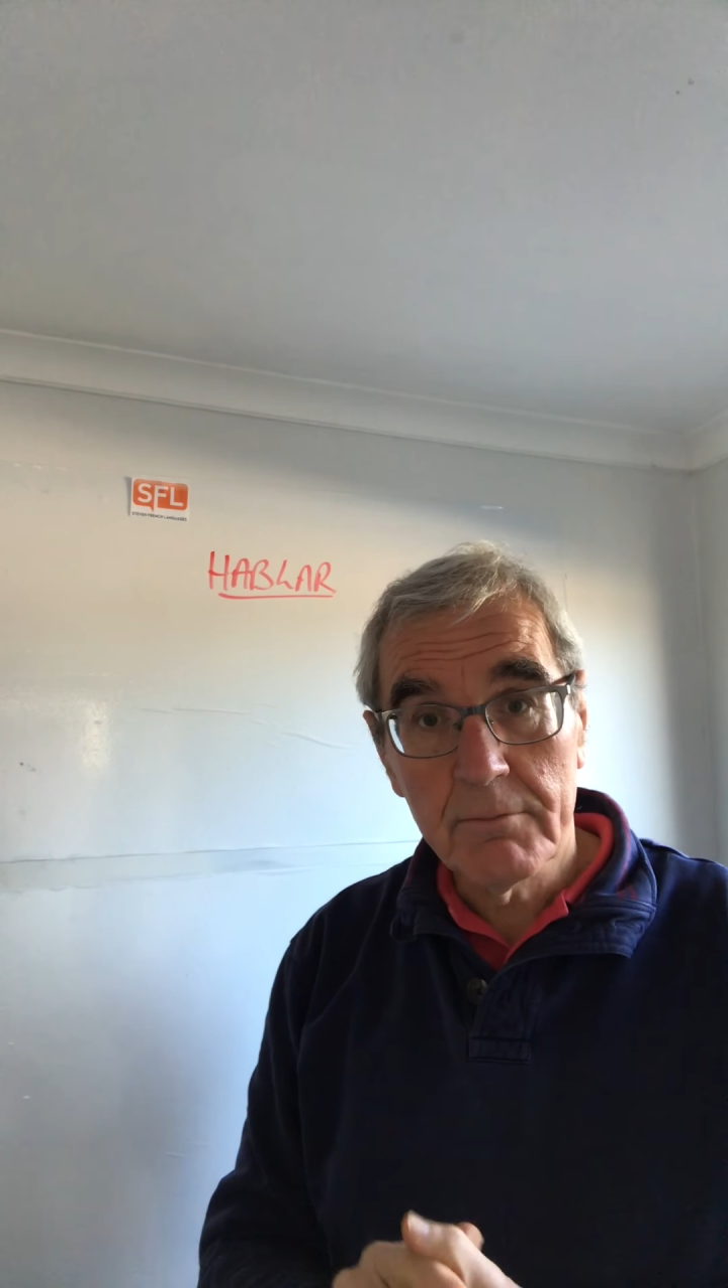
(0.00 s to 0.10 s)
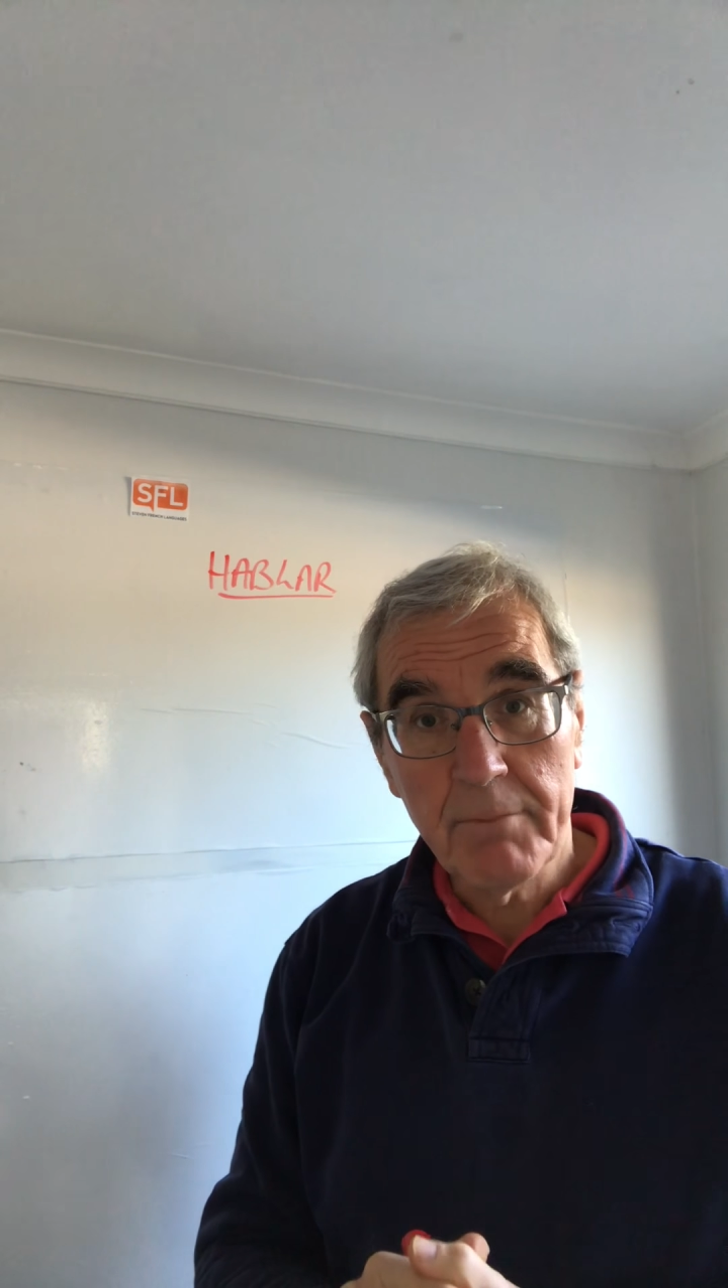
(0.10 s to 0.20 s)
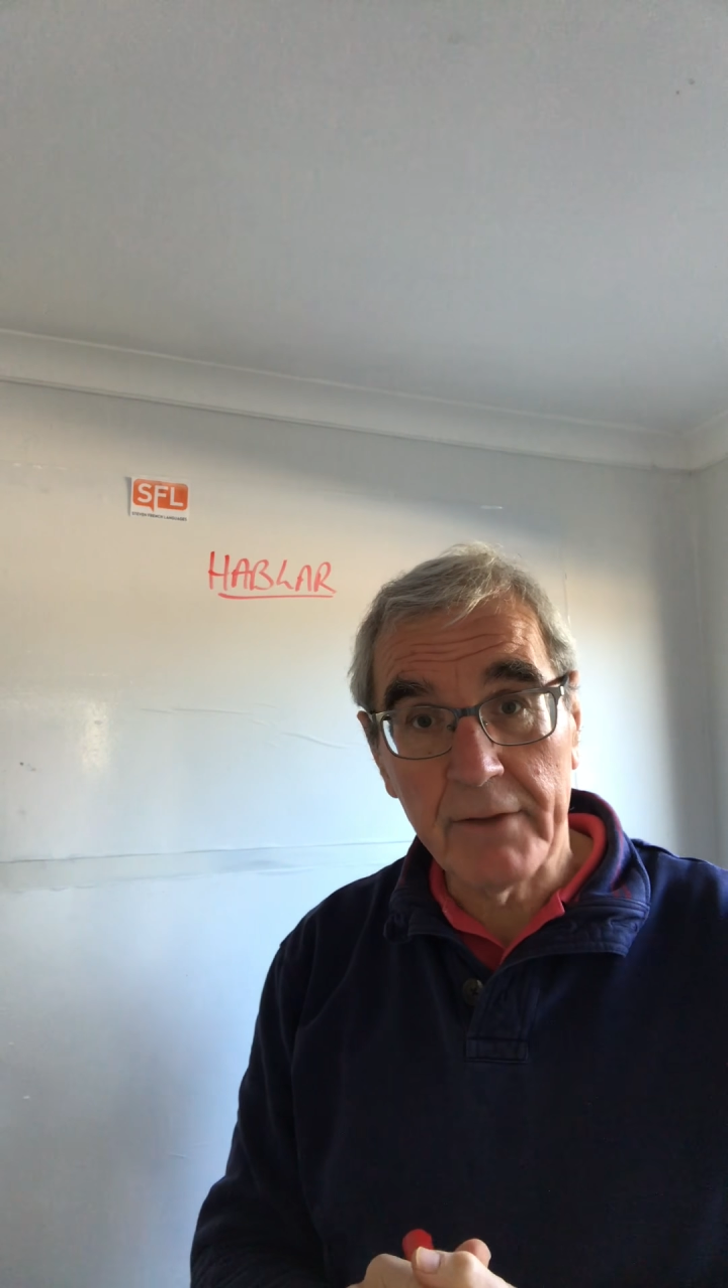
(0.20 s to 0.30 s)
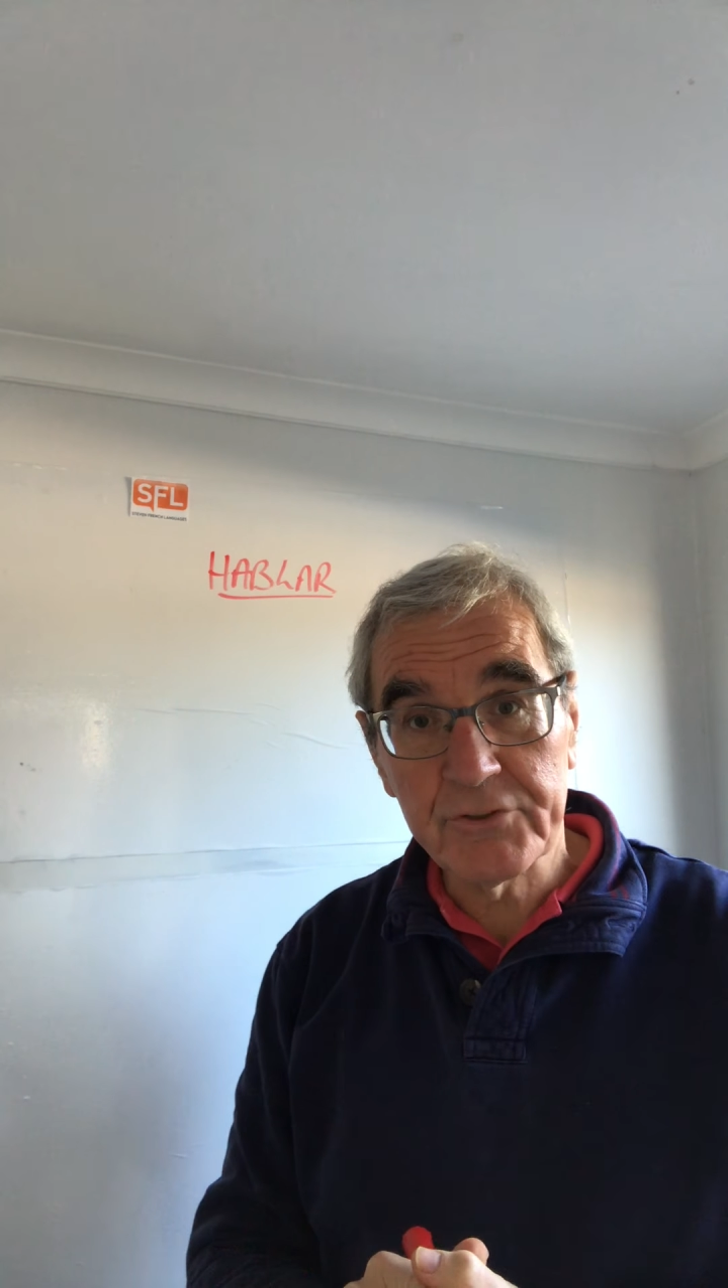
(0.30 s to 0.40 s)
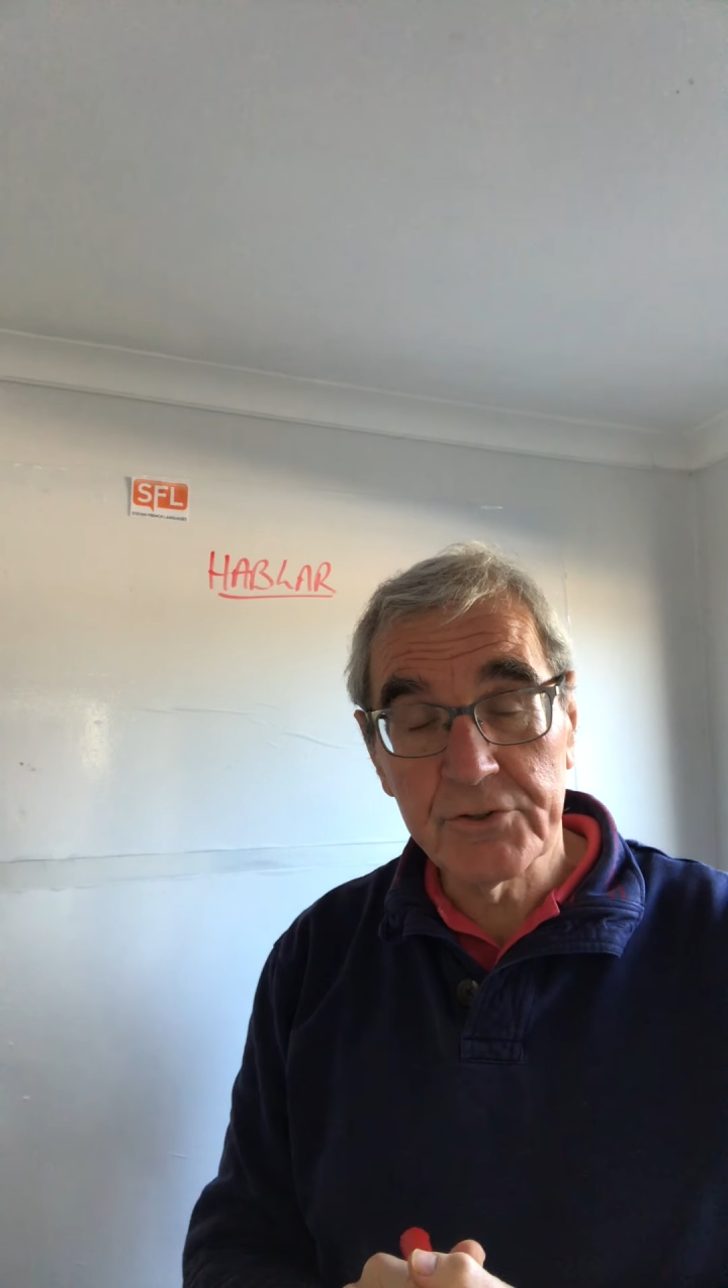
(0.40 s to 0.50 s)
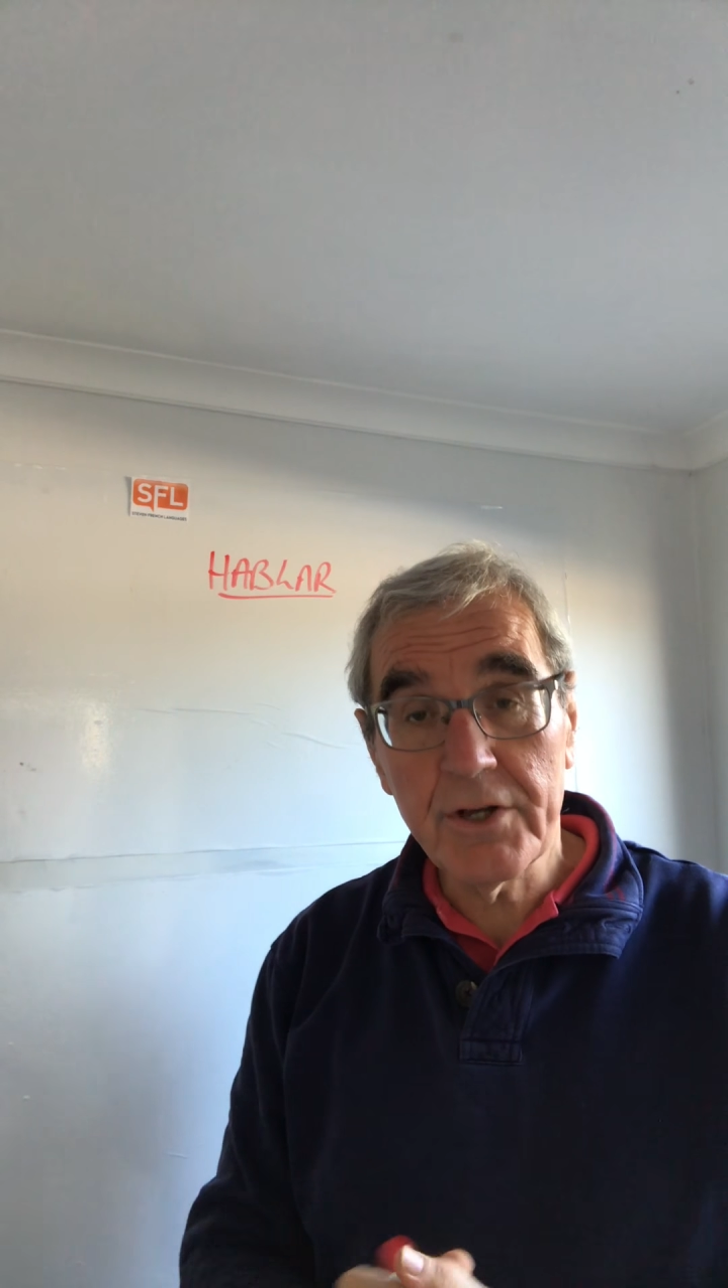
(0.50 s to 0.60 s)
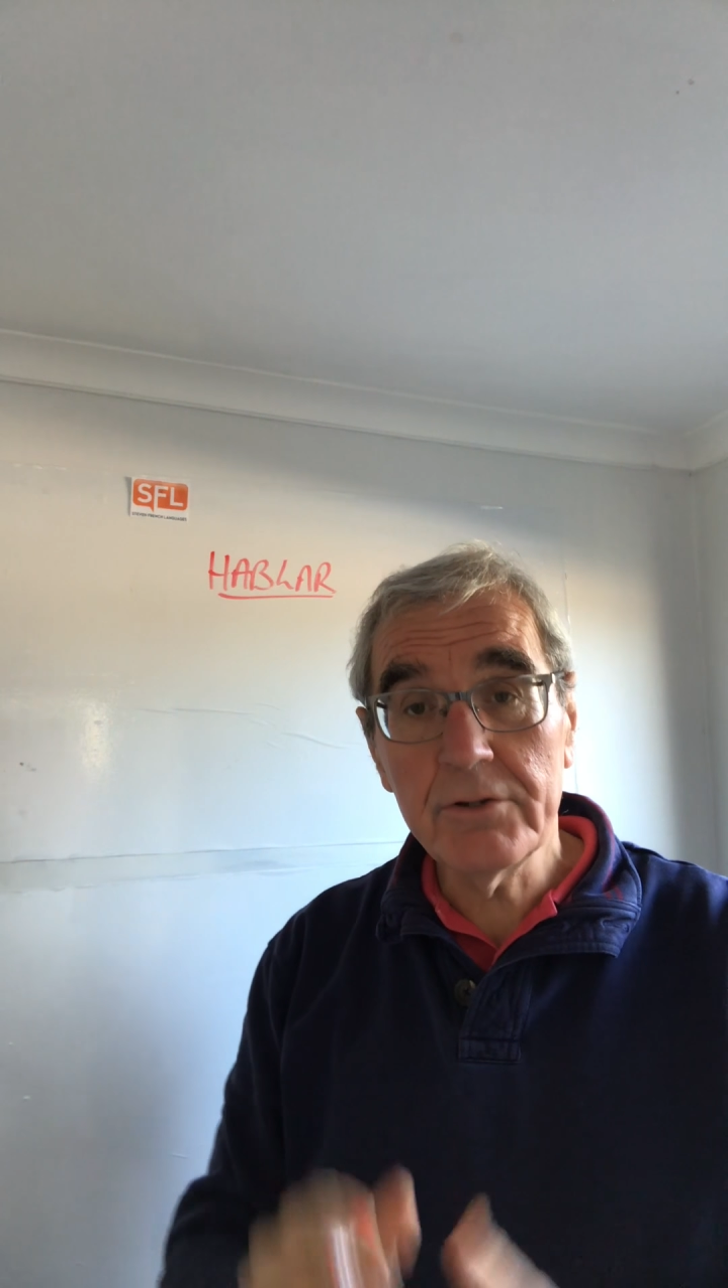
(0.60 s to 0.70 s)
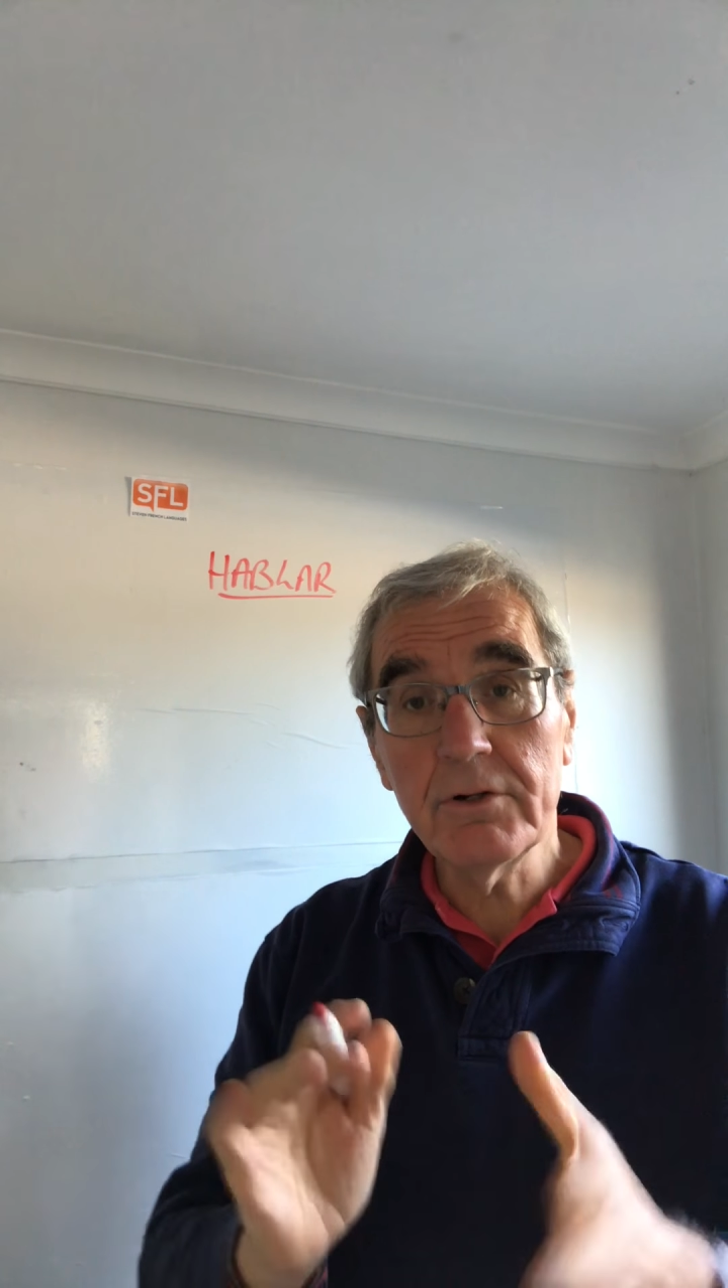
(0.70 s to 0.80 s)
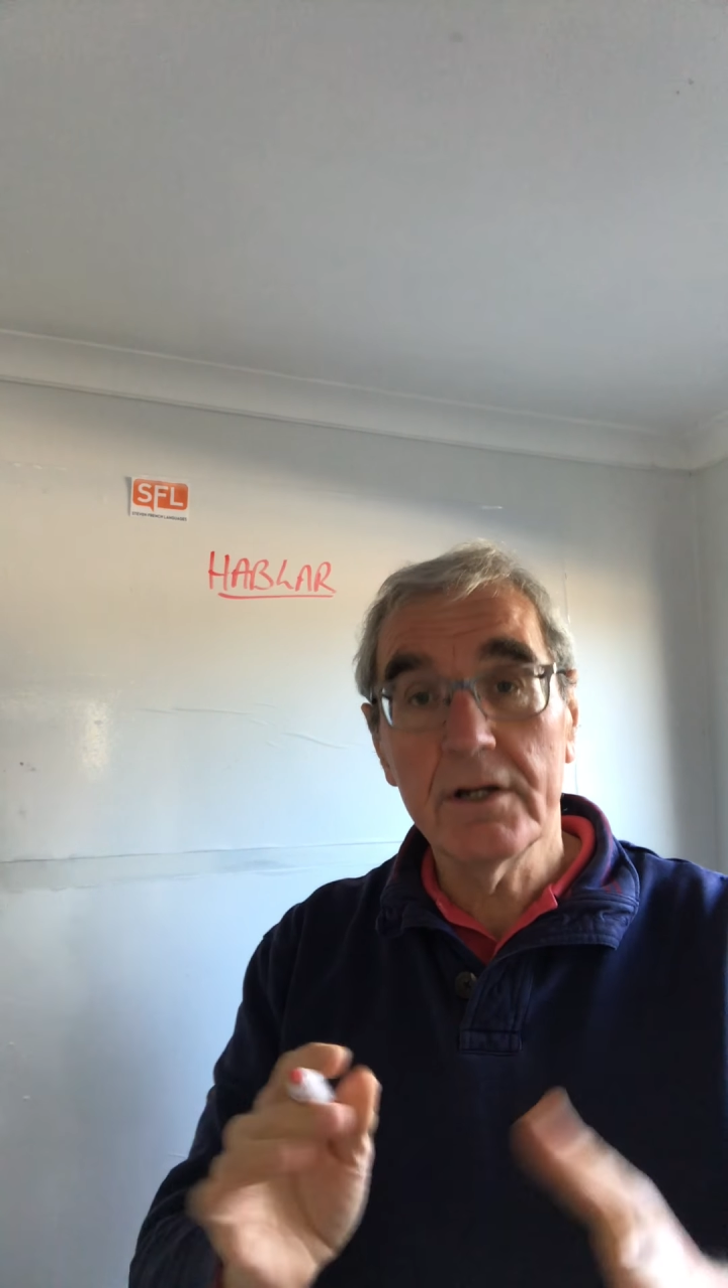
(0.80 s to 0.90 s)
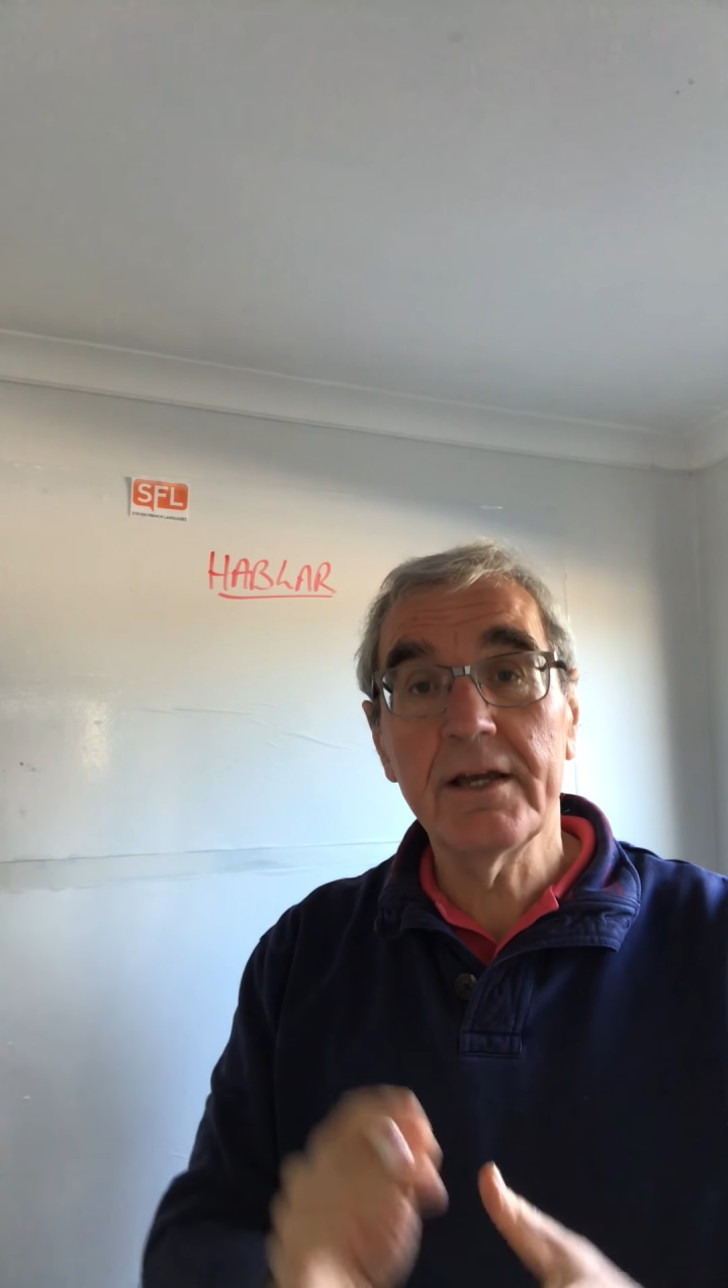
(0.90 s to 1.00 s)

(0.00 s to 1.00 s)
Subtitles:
perhaps you know,